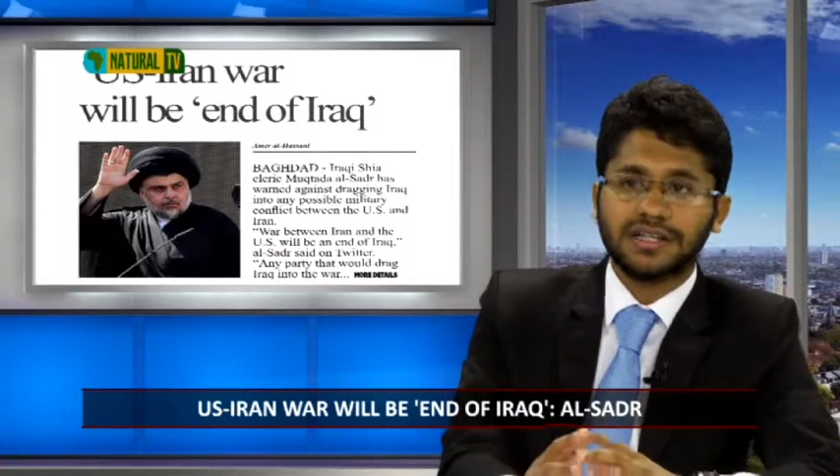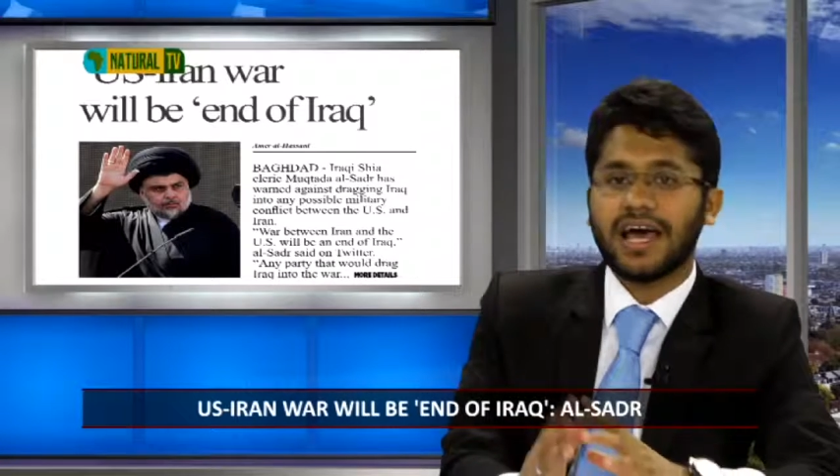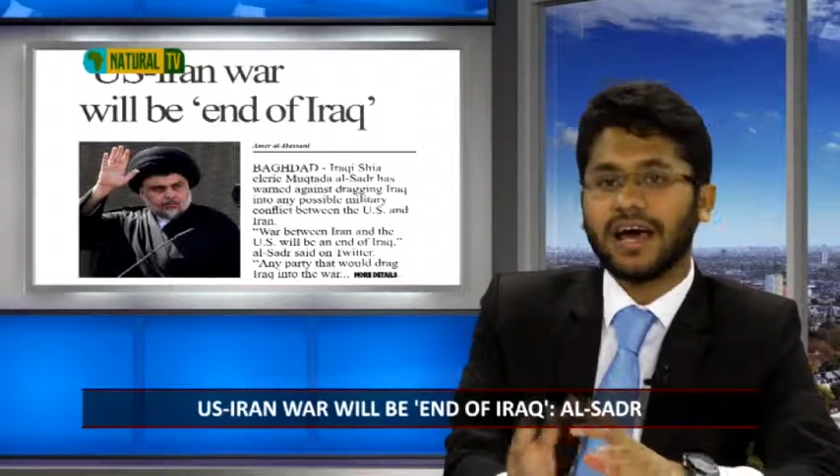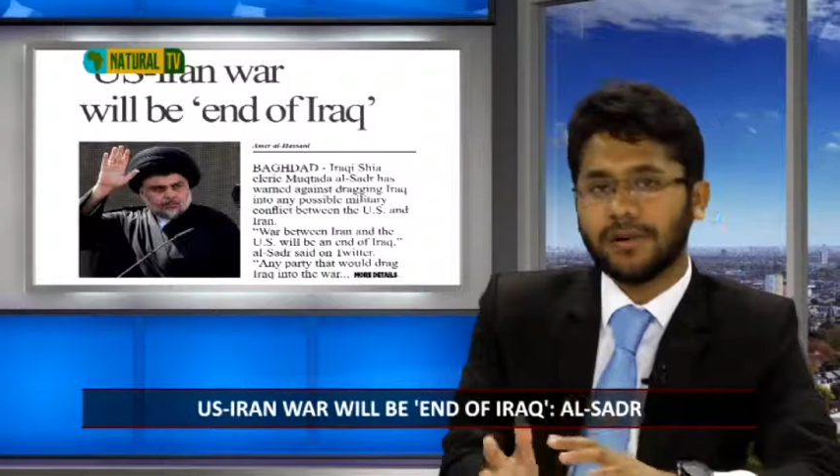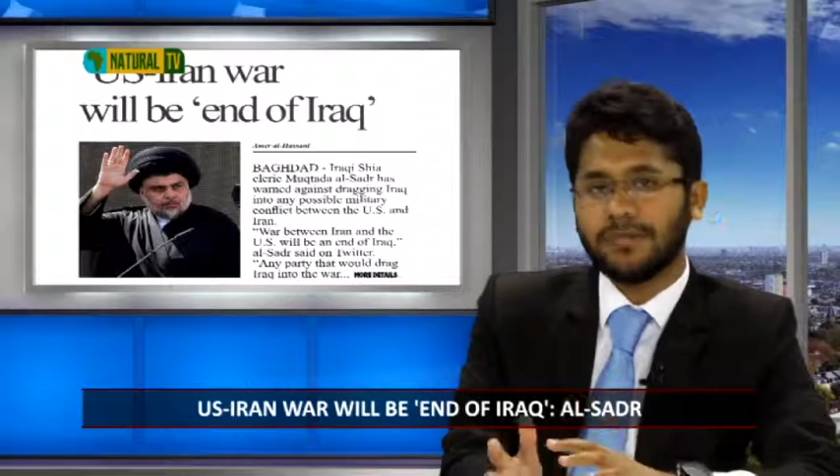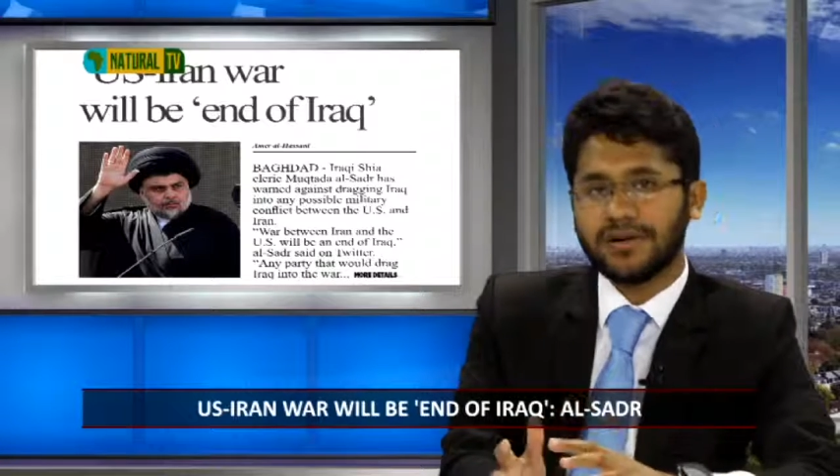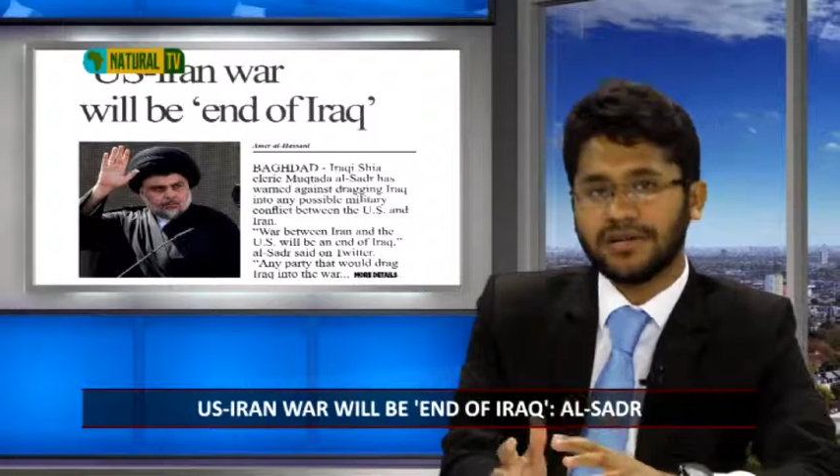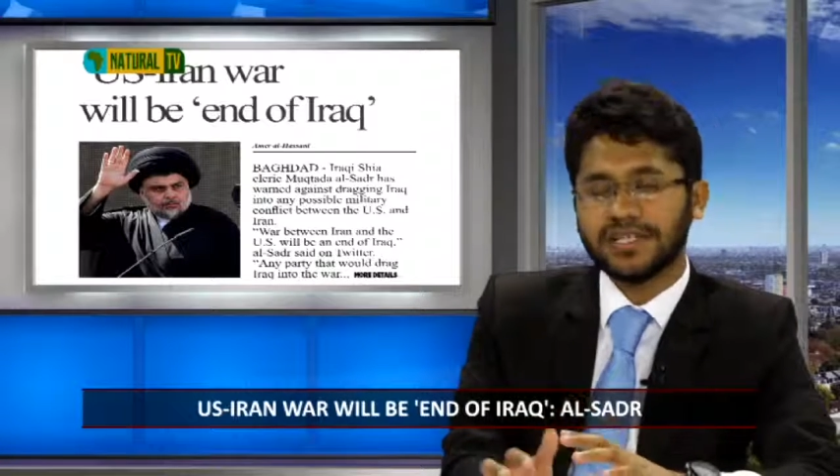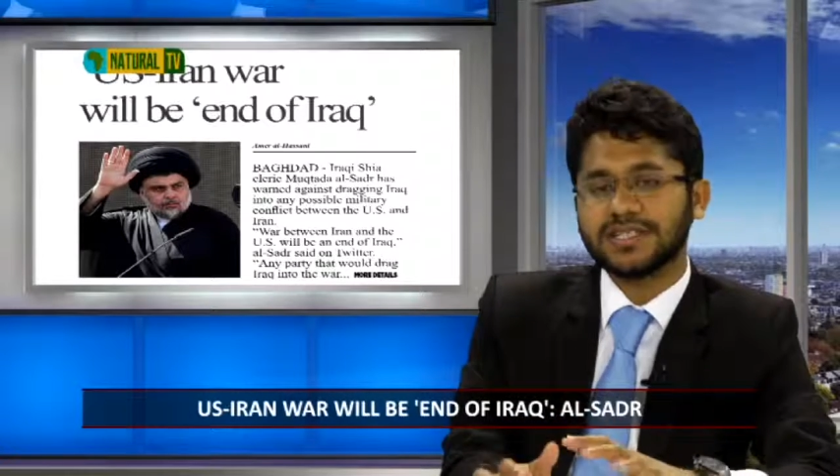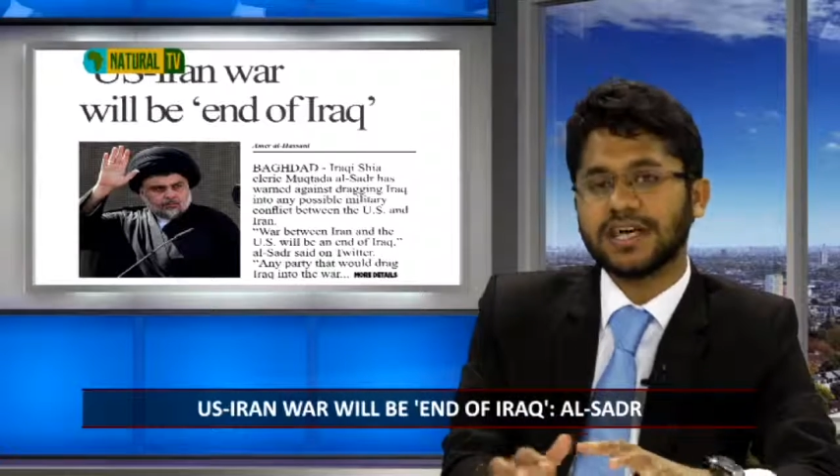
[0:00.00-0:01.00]
they have a
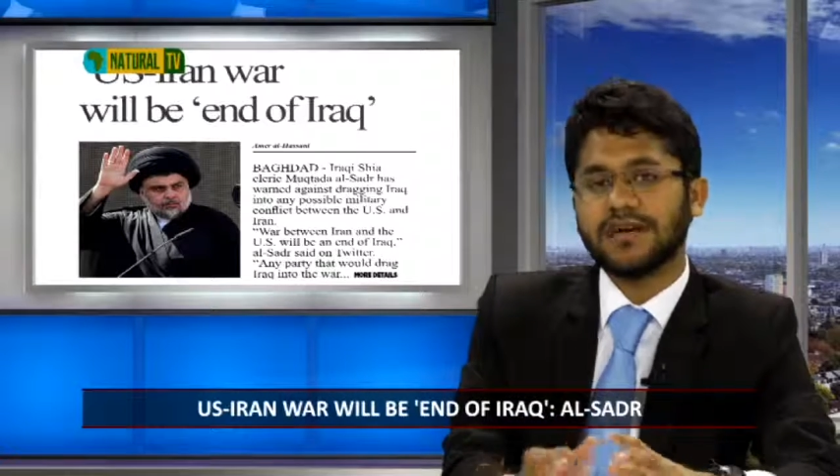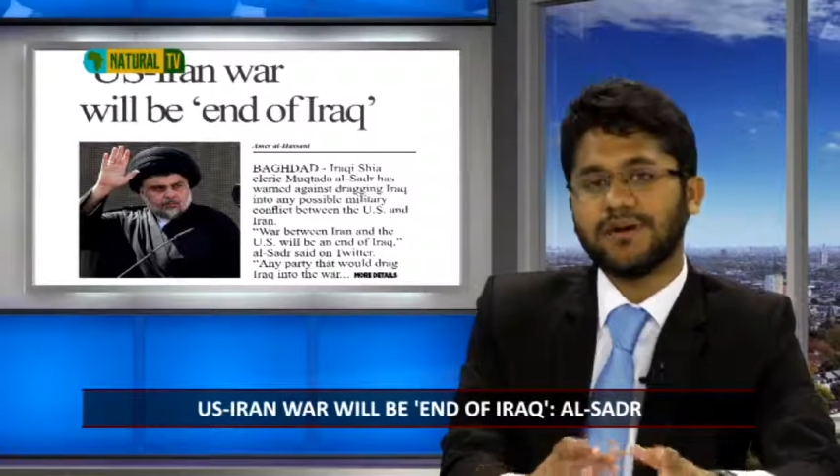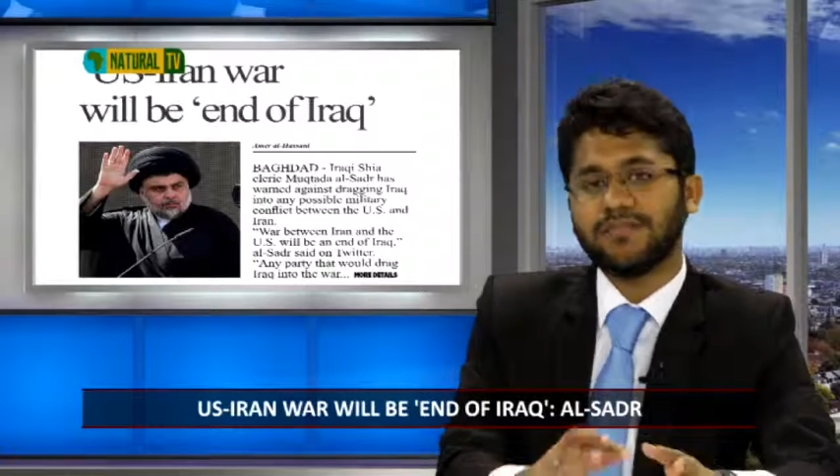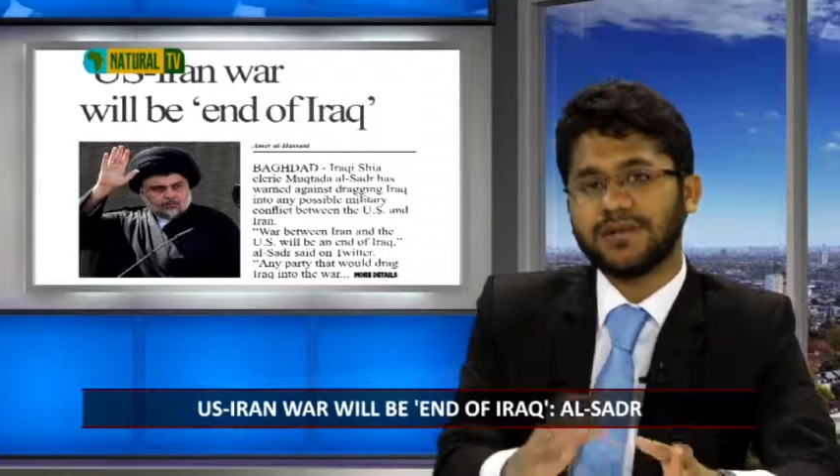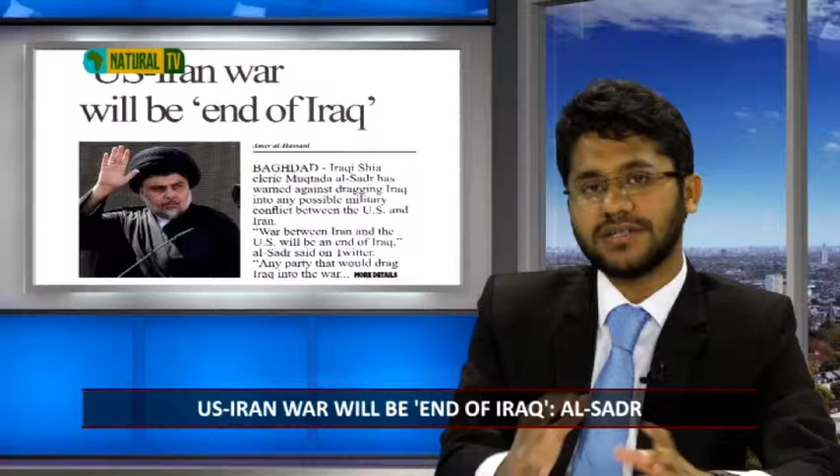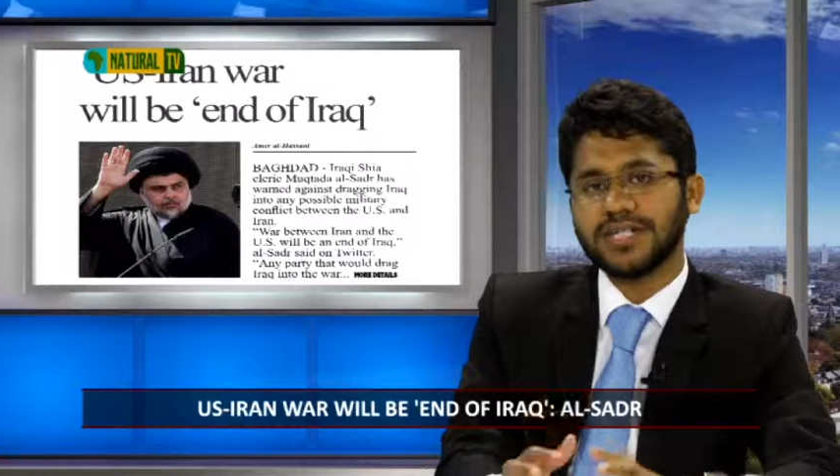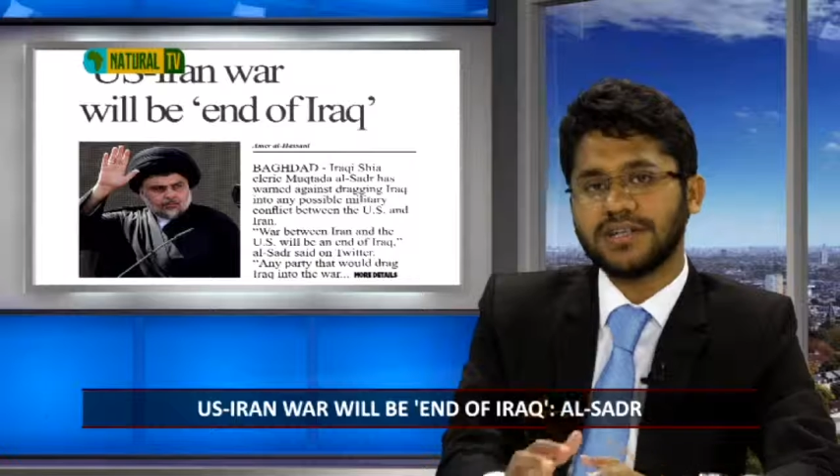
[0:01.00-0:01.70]
partner